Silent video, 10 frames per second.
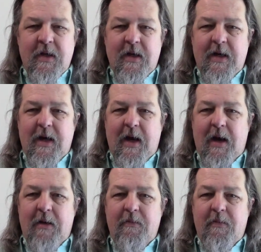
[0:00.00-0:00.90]

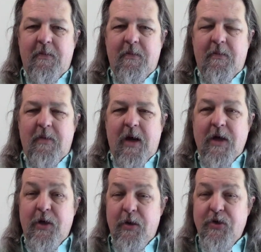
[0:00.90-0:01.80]
Uh, a
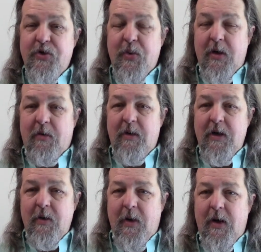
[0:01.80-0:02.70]
used one will
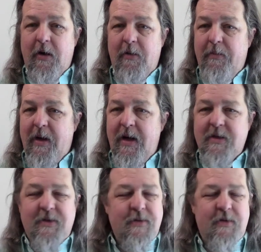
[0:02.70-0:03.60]
run you a hundred
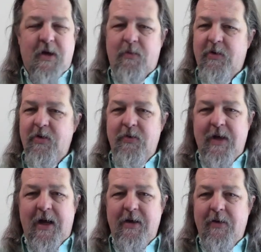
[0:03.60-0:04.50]
bucks. Don't do
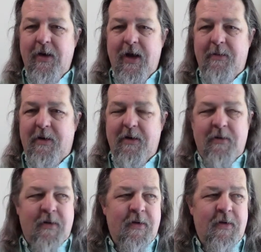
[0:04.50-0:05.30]
that. You can get them on